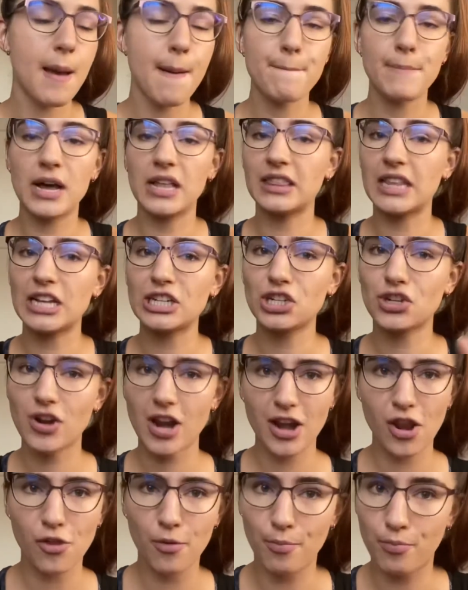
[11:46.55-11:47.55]
But let's try
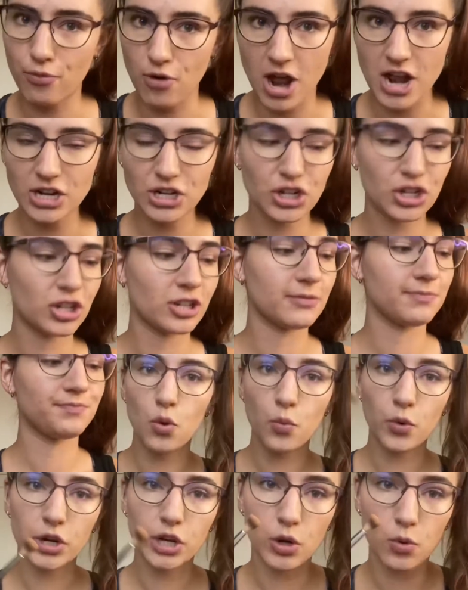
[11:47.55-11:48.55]
another brush.
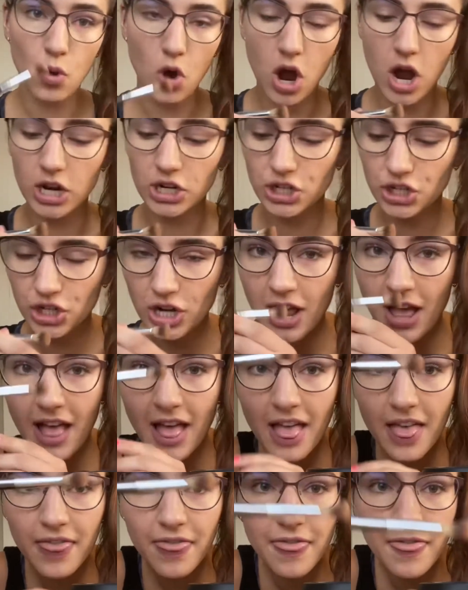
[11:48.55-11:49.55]
We're gonna wash
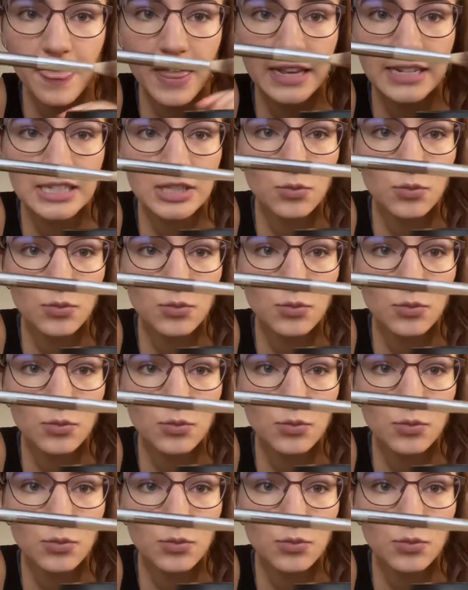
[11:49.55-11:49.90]
this